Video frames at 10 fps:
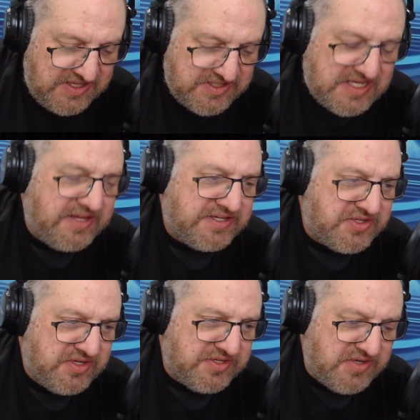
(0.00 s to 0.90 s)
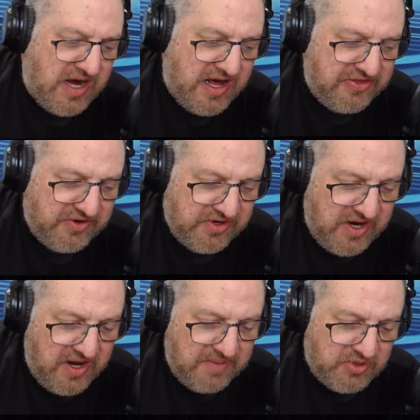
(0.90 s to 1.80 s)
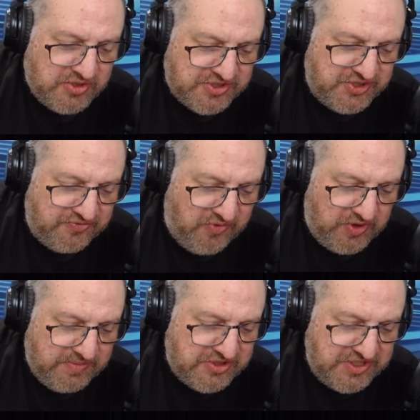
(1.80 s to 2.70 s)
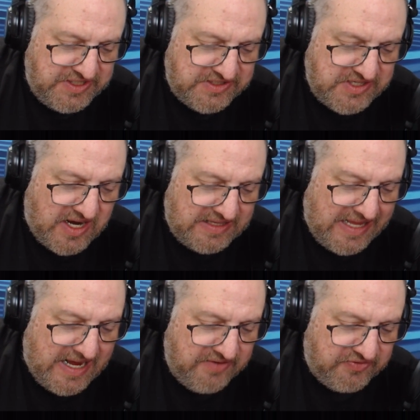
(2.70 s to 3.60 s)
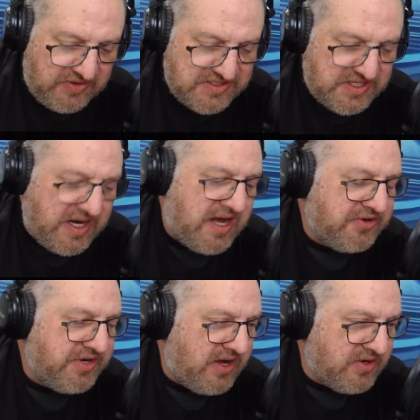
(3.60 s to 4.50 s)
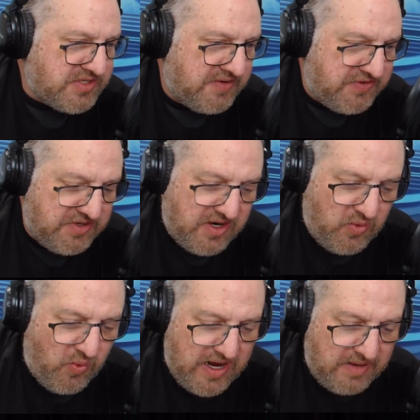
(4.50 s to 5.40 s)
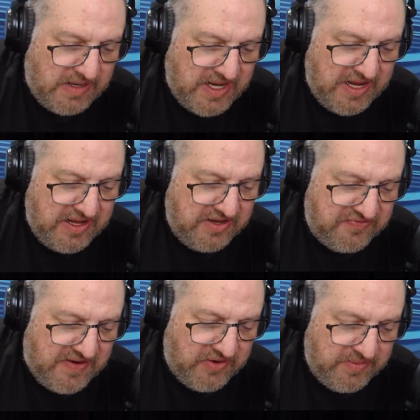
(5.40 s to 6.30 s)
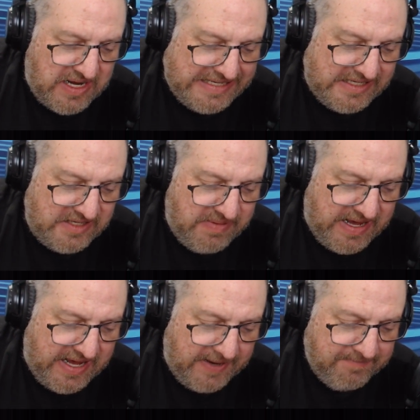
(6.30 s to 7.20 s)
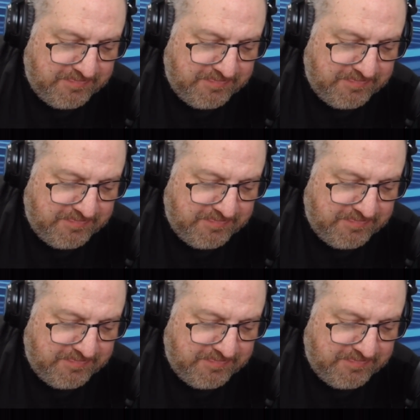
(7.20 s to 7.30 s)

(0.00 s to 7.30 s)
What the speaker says: this author purchased 2 voting machines online for less than $100 off the dark web. He found them on eBay,